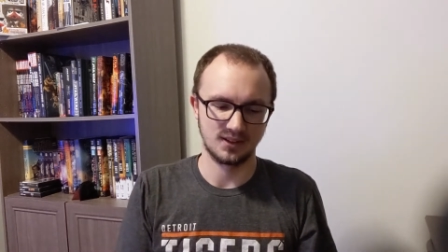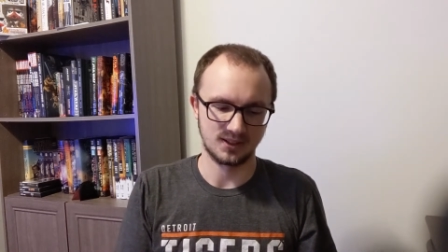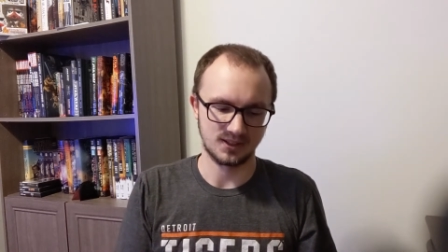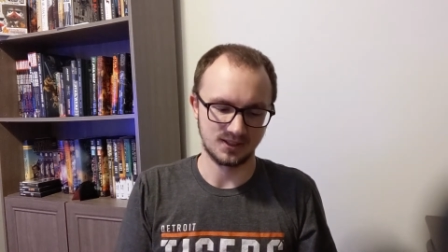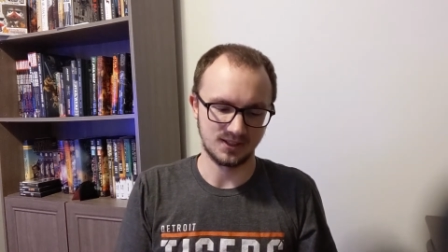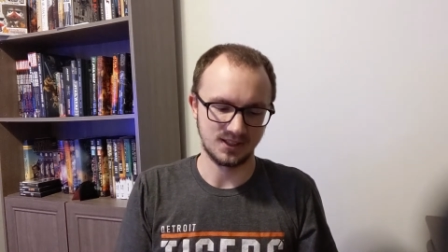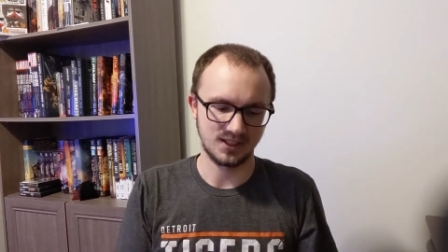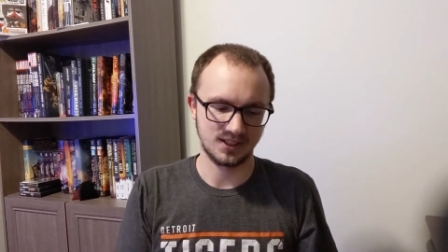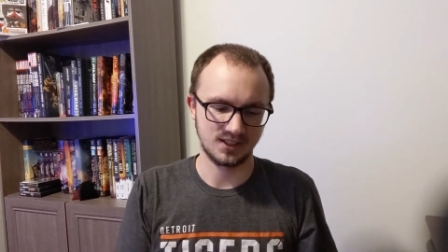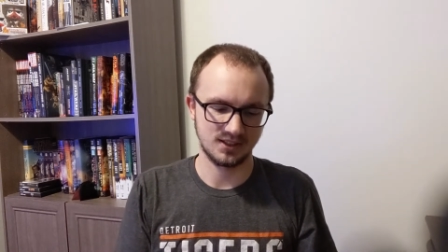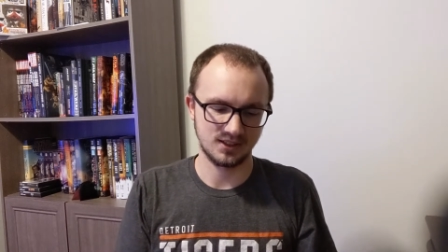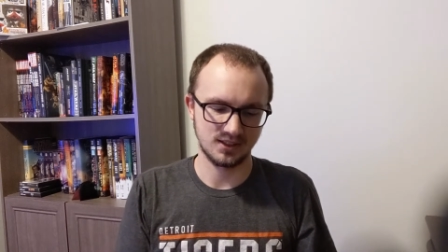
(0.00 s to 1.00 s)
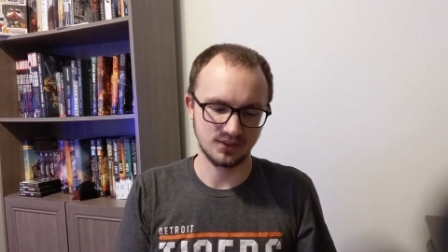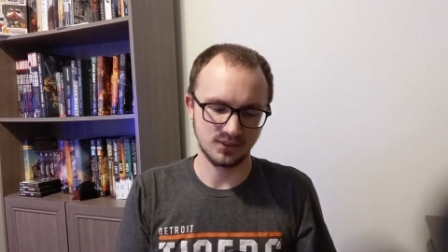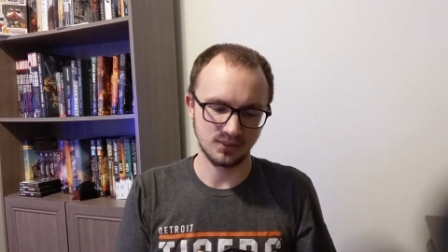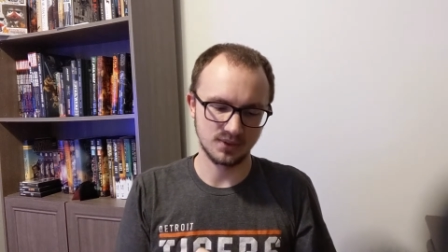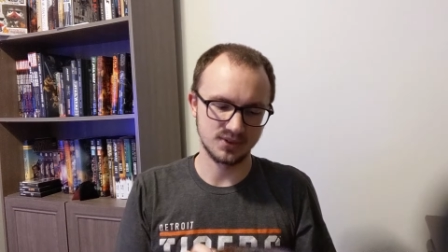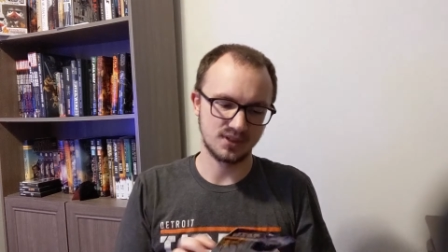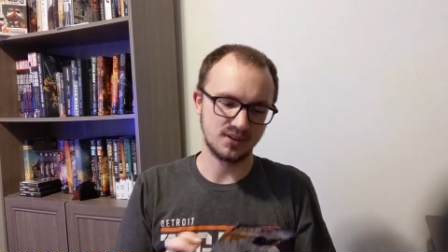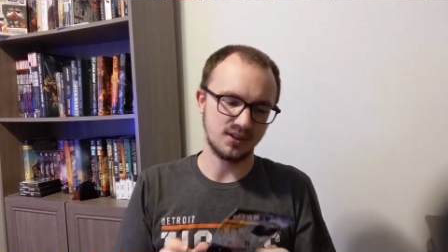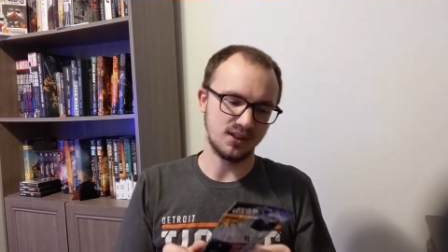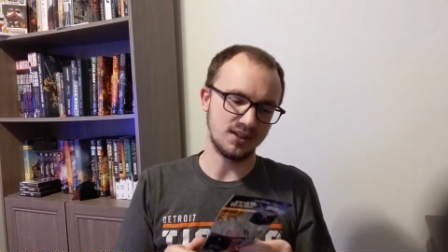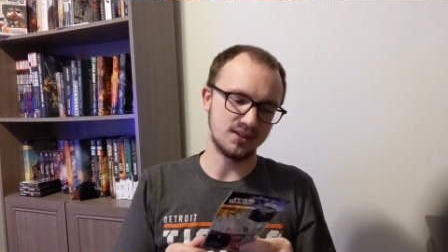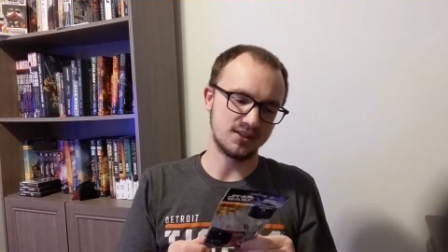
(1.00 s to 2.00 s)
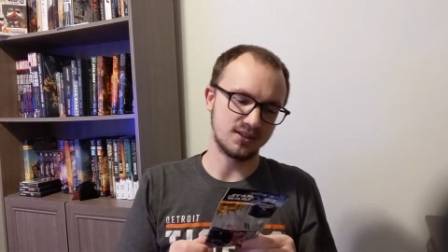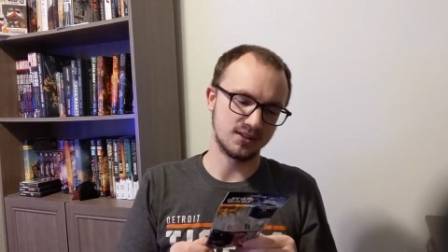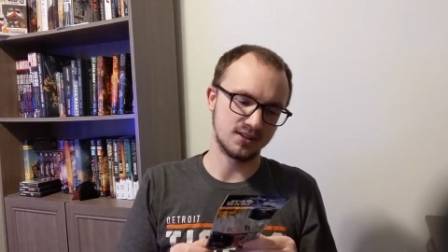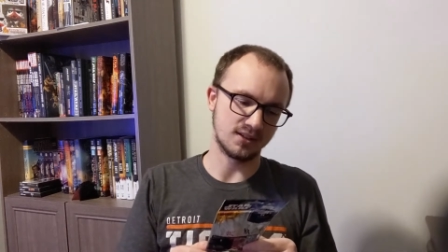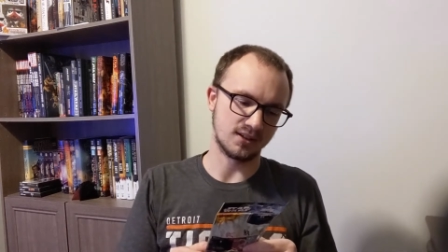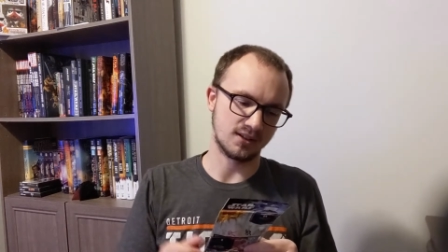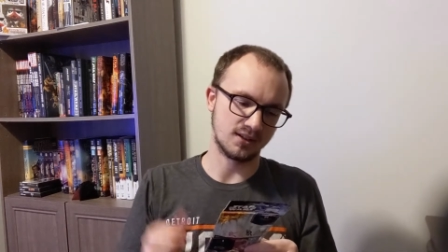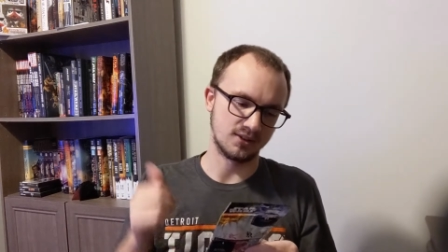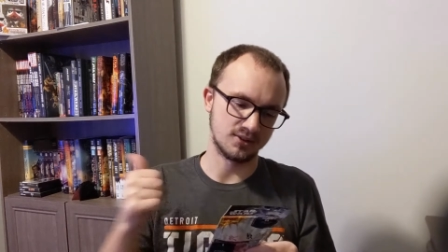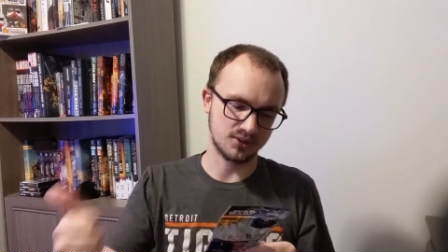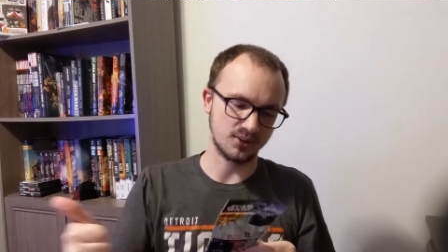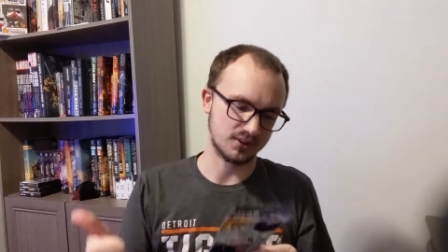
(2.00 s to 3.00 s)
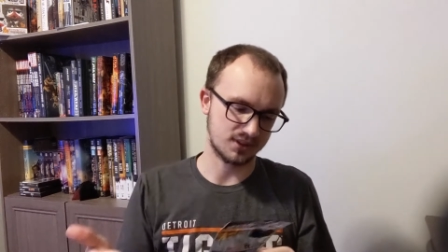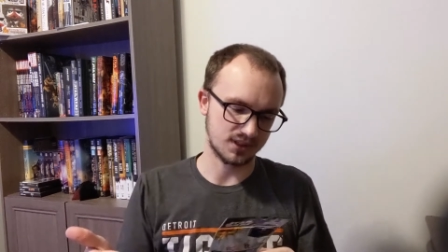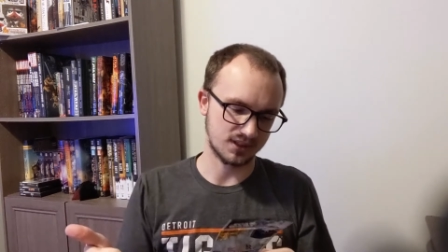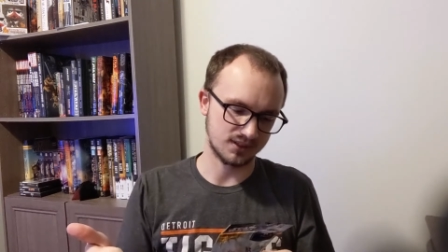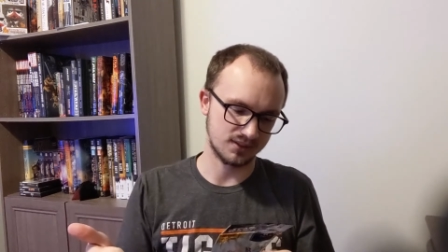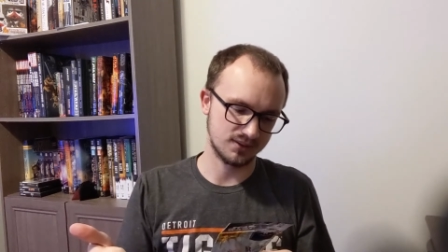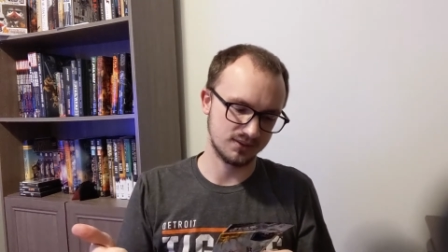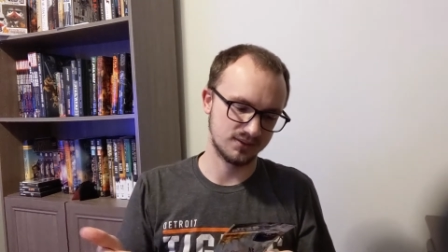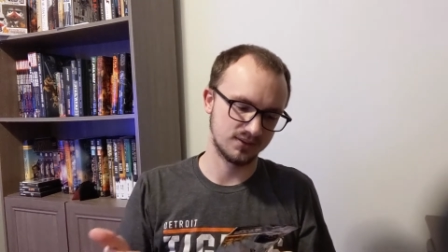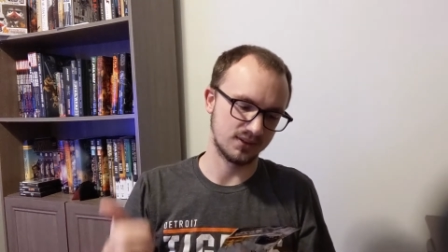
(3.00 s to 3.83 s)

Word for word: Uh, and the different ones that are in here are Ahsoka Tano,